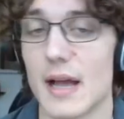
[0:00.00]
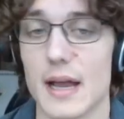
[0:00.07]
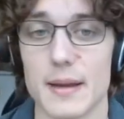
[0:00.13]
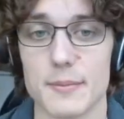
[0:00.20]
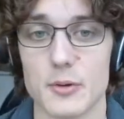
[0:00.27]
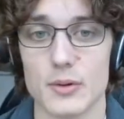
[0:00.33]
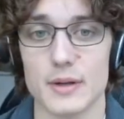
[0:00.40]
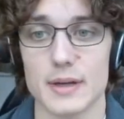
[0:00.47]

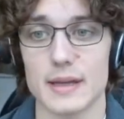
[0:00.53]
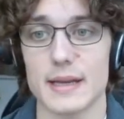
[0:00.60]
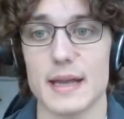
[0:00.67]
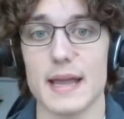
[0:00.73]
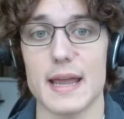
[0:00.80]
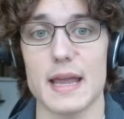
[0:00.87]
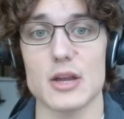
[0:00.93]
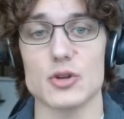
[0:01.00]
I'm going to
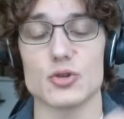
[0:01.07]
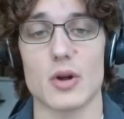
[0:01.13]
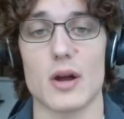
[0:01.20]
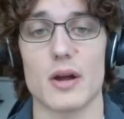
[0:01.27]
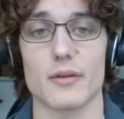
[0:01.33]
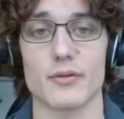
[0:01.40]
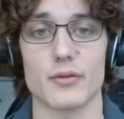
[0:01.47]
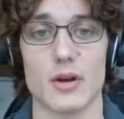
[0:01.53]
get a
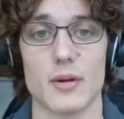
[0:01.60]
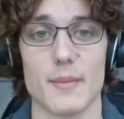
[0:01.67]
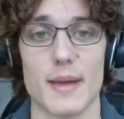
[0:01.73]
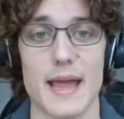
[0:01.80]
draw from